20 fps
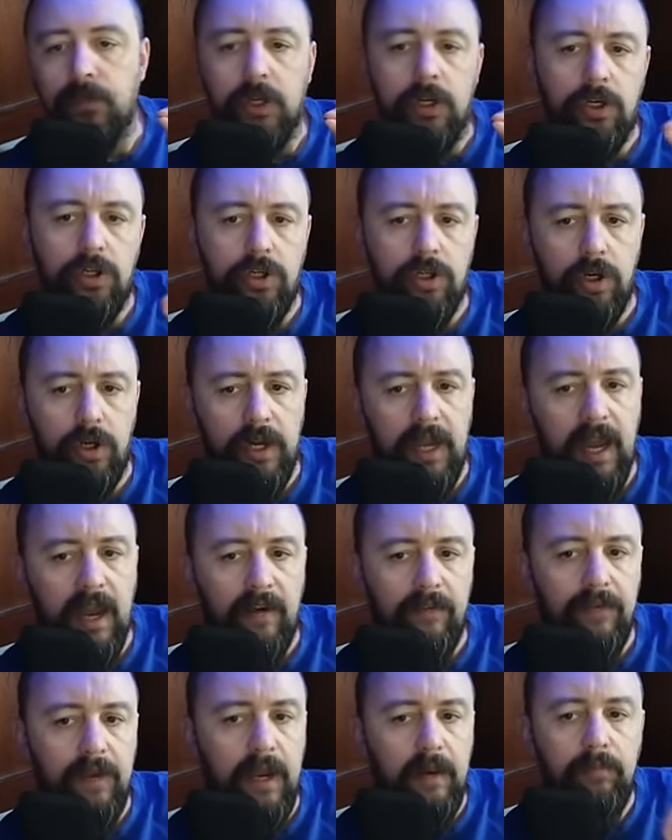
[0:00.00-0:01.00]
should
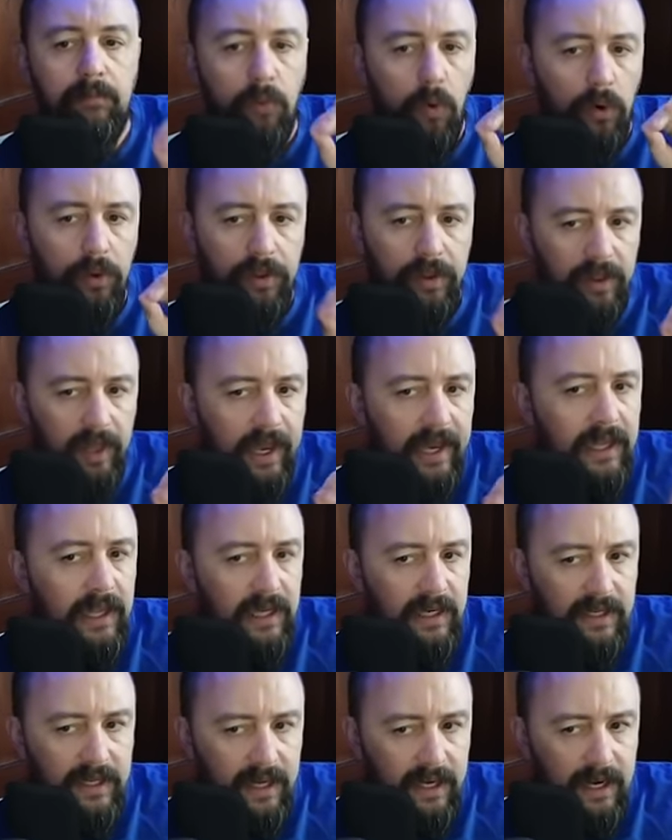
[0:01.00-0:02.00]
have and more than
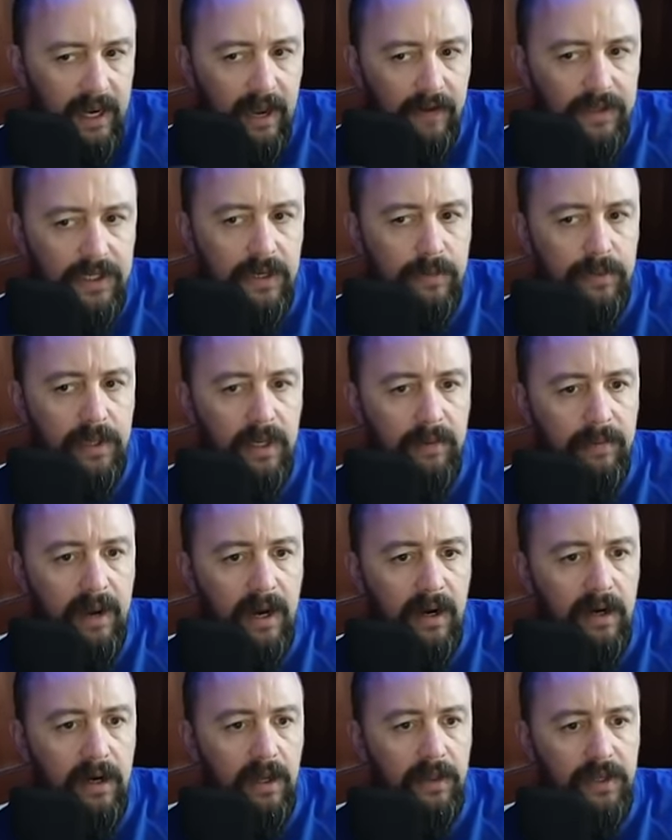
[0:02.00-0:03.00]
likely did have something
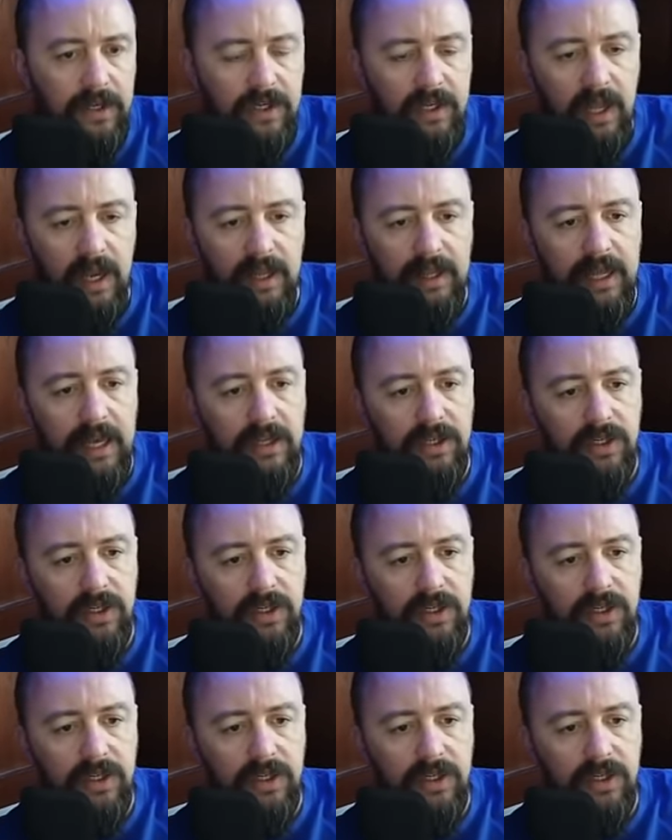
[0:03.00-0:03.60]
mounted on this like that.